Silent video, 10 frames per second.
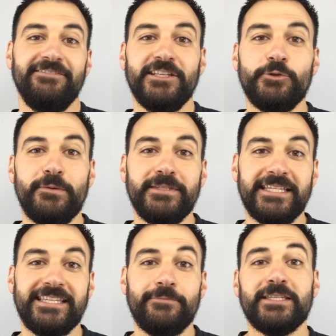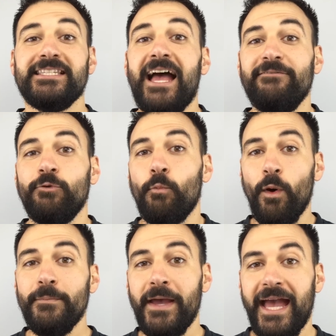lift and trim system is designed for
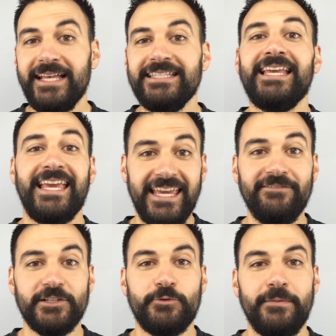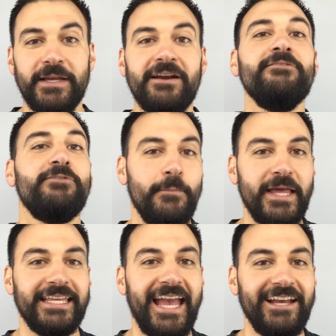one pass, even trimming from
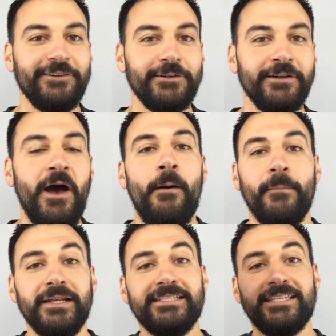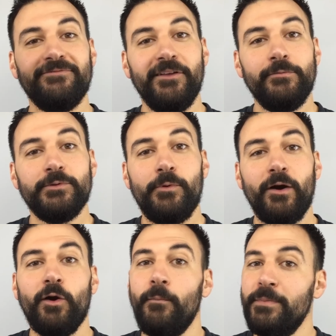any angle. But is this Philips
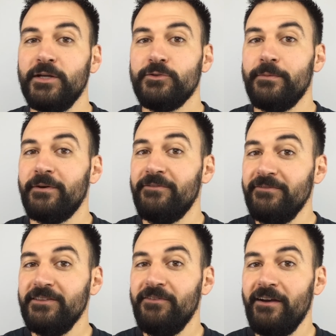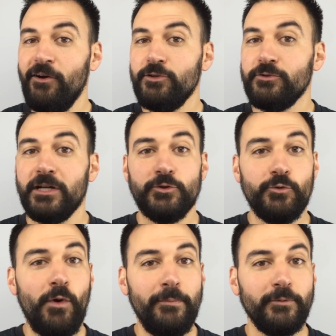Norelco Beard Trimmer 5500 a
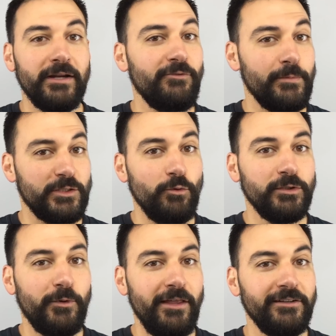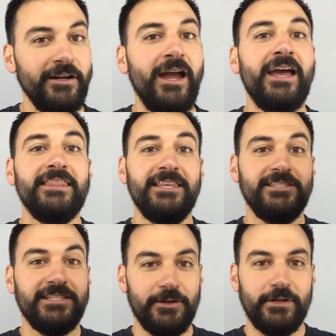true upgrade from its older brother, the
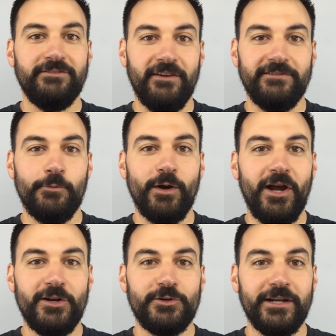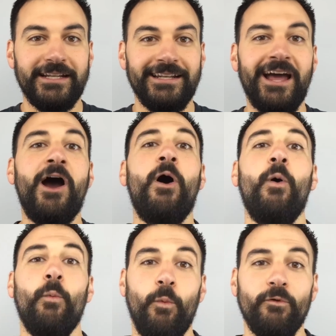Series 5100?
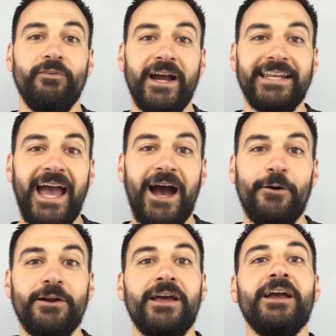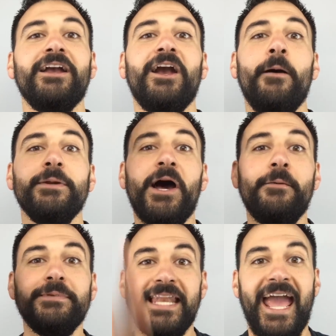We'll find out, coming up